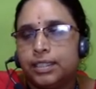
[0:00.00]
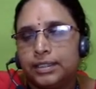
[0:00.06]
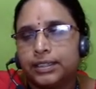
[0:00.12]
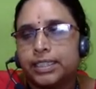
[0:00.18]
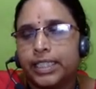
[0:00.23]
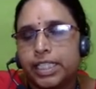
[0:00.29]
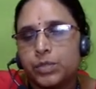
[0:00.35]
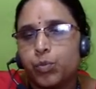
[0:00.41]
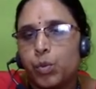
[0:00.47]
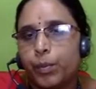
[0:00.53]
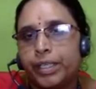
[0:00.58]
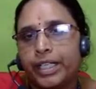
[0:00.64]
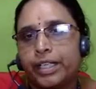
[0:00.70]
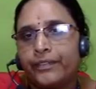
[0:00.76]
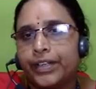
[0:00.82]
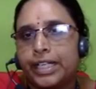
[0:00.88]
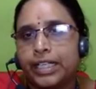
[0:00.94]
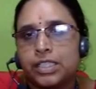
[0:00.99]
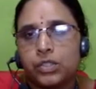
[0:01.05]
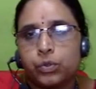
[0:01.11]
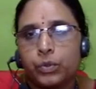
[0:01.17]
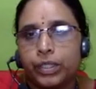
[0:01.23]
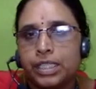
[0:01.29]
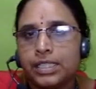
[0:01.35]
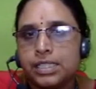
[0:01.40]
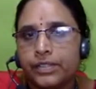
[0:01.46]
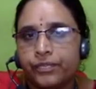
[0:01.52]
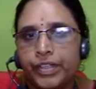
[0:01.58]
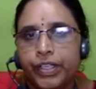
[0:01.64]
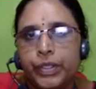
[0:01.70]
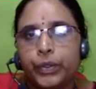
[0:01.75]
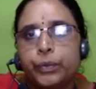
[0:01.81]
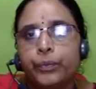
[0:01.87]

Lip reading: So this movement of air is known as wind.